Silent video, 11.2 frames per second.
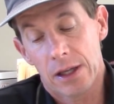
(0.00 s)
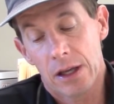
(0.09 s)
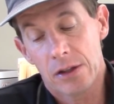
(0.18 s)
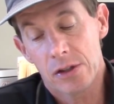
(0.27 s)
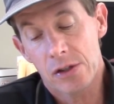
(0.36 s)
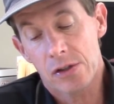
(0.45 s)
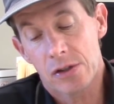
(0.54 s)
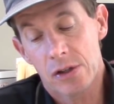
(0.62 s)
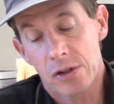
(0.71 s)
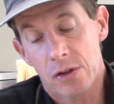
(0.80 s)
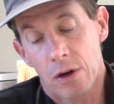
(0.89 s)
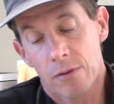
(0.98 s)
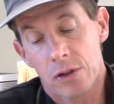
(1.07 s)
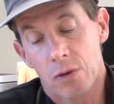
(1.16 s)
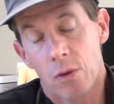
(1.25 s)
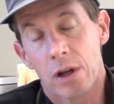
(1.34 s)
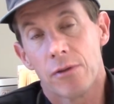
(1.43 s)
just over
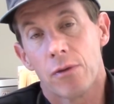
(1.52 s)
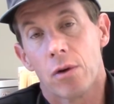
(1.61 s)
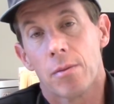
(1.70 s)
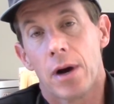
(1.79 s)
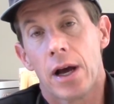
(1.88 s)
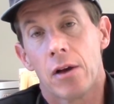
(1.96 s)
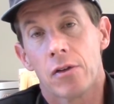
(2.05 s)
24 miles,